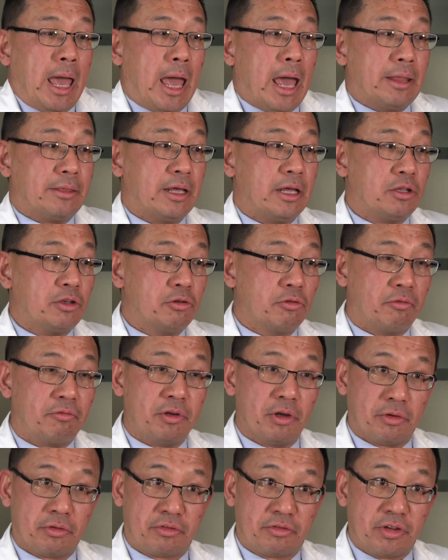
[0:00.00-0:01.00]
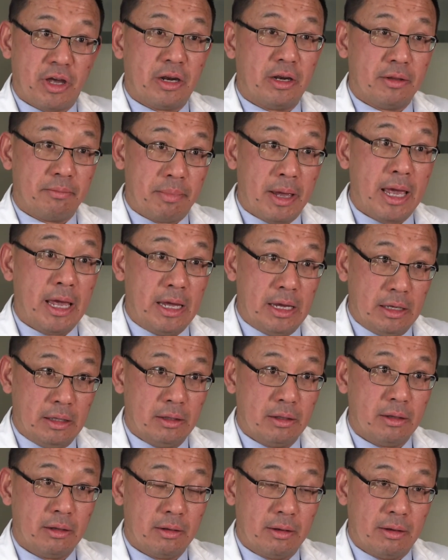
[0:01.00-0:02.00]
and then you feel sudden
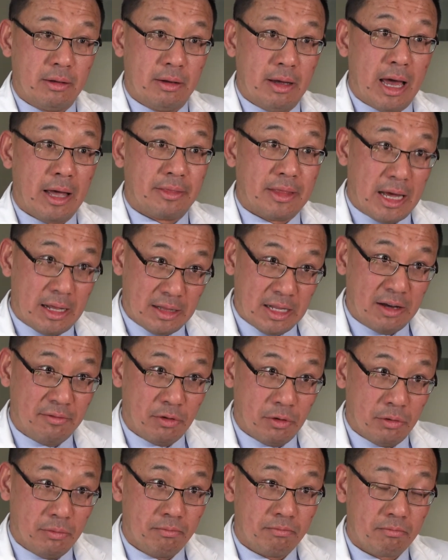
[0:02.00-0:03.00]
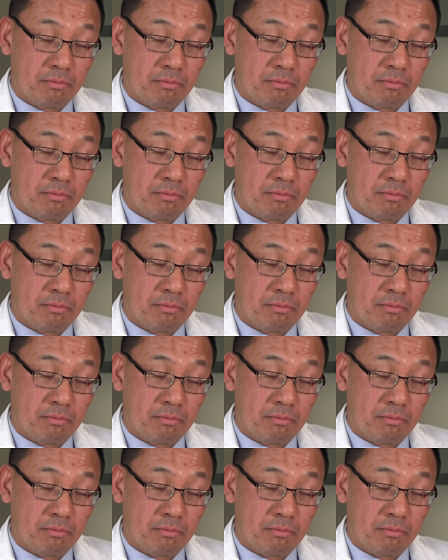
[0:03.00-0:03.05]
pain at that level.